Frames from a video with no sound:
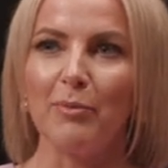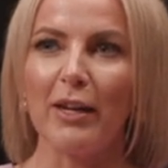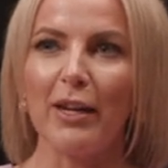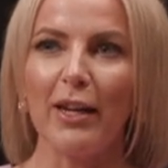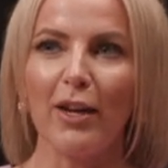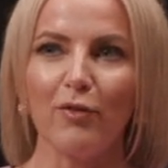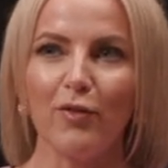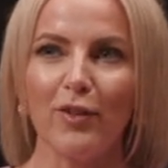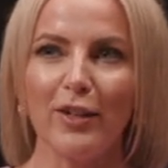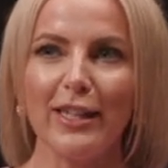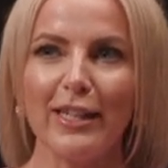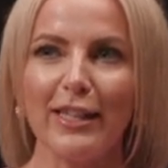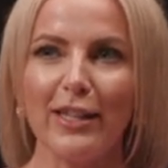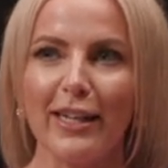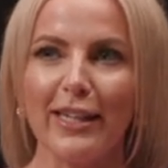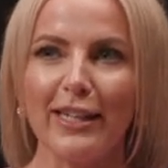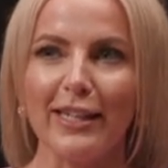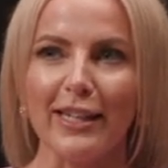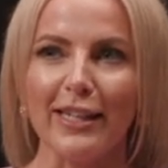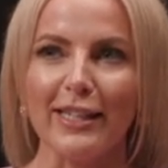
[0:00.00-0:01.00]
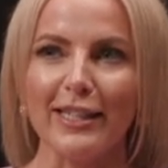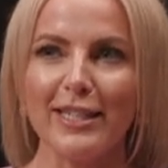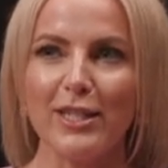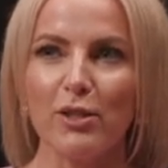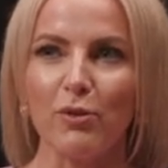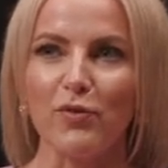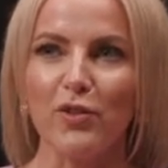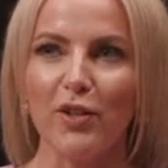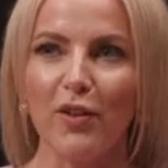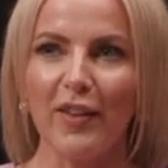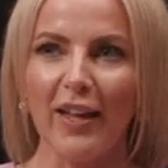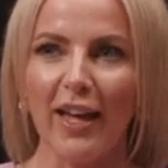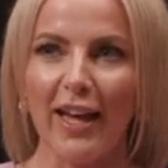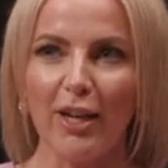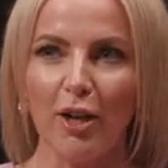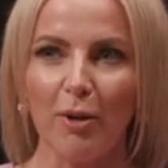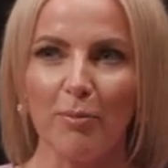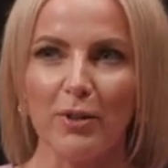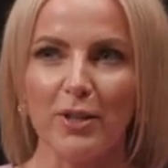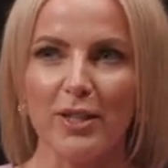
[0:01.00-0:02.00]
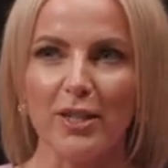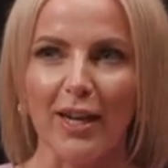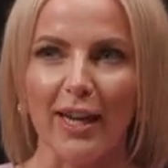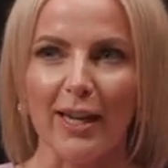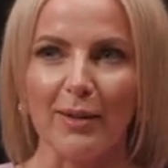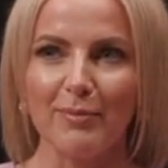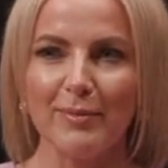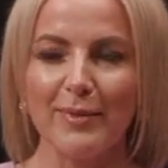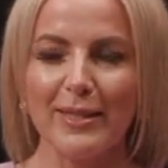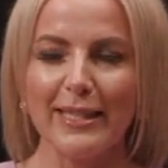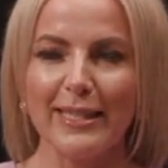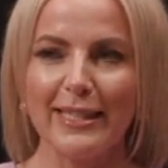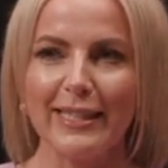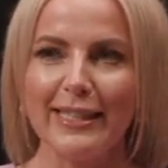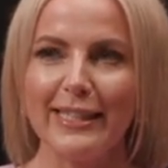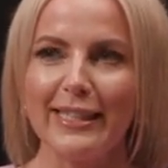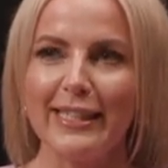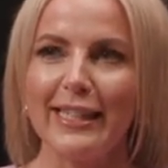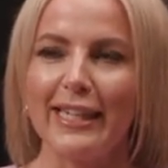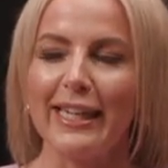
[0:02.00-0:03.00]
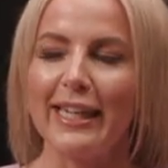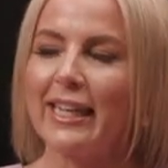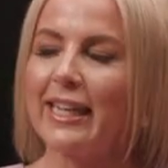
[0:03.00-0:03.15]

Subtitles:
And I really like it. So I've done that a couple of times. Mm-hmm.